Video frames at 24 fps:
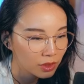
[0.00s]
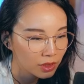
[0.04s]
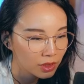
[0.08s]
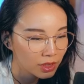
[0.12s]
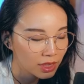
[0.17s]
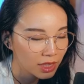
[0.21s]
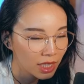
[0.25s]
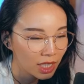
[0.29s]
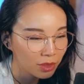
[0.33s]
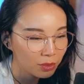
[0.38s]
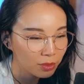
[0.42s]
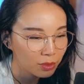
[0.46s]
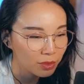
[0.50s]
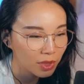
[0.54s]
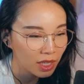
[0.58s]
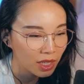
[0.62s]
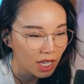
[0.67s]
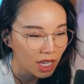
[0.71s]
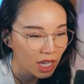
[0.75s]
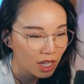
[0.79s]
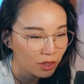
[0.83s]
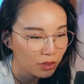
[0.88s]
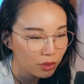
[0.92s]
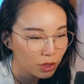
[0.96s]
See, um,
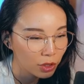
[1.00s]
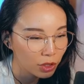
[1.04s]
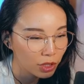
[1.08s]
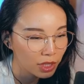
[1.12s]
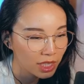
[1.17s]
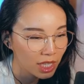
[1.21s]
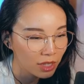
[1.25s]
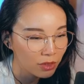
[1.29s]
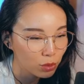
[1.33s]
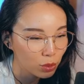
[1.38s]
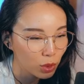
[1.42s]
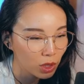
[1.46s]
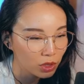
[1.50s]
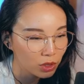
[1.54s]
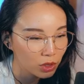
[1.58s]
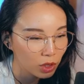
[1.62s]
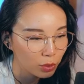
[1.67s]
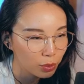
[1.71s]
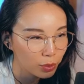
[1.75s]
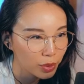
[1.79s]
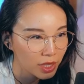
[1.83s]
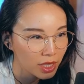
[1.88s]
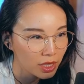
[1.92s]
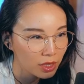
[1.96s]
I currently have one
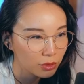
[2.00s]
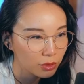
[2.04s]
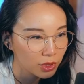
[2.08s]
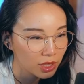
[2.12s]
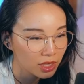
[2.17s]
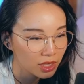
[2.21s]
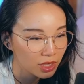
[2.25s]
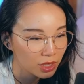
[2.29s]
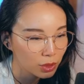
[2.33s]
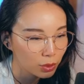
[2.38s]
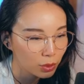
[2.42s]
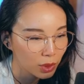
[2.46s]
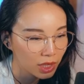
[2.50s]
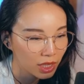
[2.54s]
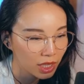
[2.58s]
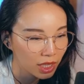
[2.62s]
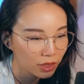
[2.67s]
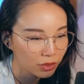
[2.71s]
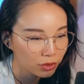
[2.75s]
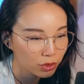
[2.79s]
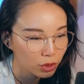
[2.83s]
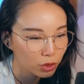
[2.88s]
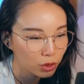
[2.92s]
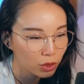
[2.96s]
copy. With this one, I
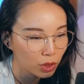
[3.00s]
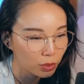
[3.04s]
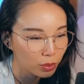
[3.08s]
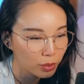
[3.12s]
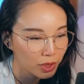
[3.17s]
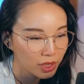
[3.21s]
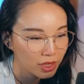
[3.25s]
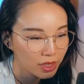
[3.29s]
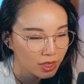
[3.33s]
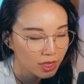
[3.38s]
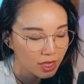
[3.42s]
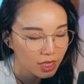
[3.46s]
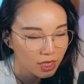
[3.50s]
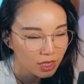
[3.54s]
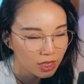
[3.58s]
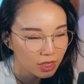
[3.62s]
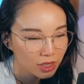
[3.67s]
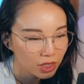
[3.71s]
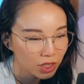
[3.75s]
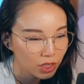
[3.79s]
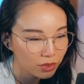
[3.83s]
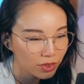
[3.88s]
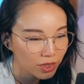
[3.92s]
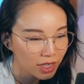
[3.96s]
have two copies.
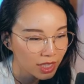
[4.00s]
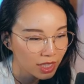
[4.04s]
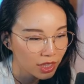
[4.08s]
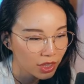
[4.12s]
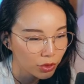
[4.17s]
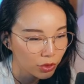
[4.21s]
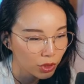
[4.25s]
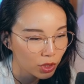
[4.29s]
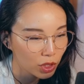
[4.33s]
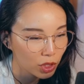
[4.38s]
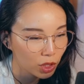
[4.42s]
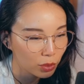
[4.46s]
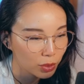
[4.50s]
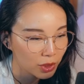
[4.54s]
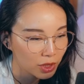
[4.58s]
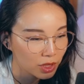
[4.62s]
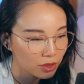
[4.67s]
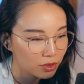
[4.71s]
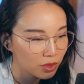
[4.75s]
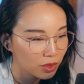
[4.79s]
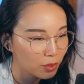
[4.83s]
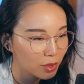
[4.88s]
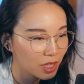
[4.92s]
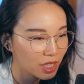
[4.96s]
So if I get three
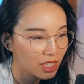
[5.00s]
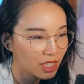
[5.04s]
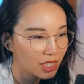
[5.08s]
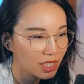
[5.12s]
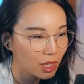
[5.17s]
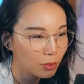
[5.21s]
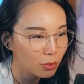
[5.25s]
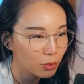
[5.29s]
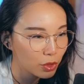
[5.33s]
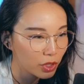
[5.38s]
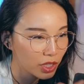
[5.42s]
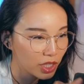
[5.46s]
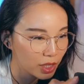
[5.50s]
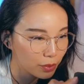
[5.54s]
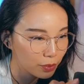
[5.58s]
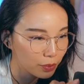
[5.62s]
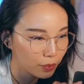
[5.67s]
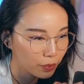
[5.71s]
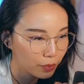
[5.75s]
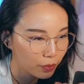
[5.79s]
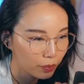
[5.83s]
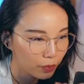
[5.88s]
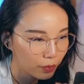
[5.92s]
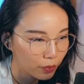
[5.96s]
copies of him, I can upgrade him.
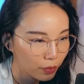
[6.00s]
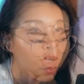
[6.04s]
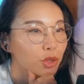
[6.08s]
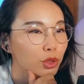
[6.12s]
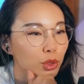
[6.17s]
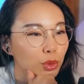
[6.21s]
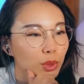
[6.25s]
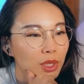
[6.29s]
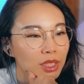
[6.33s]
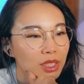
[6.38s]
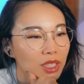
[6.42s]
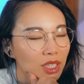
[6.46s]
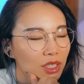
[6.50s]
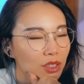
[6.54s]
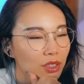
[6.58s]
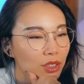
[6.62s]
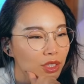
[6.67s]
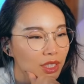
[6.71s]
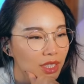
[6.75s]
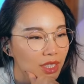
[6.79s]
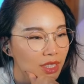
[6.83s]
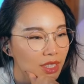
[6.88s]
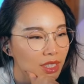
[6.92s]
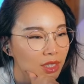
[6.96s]
Do we want to
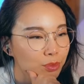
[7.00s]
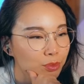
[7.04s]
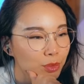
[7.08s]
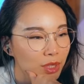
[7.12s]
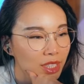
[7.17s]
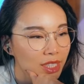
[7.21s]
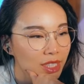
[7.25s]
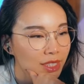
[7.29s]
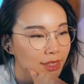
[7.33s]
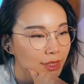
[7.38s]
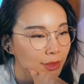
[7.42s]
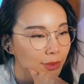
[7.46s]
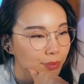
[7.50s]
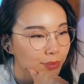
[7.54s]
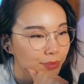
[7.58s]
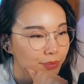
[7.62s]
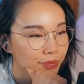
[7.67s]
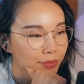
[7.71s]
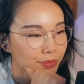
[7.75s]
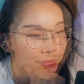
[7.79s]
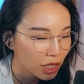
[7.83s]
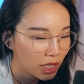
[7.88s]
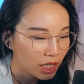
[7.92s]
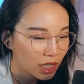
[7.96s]
unlock any minis?
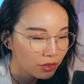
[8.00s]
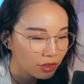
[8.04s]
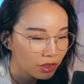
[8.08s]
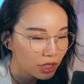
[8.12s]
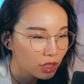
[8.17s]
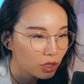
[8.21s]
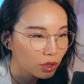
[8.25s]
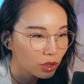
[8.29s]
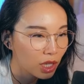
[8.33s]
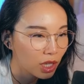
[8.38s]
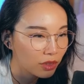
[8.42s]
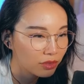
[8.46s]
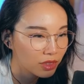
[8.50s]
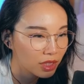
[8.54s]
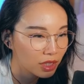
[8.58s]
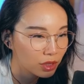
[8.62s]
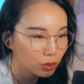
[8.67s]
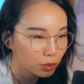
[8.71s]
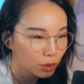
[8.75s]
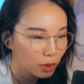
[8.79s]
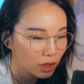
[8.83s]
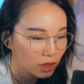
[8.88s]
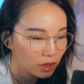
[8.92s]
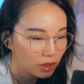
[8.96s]
I definitely don't have this
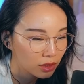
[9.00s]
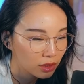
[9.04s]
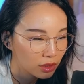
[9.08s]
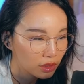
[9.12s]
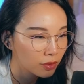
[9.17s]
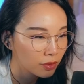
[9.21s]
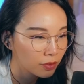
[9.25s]
one.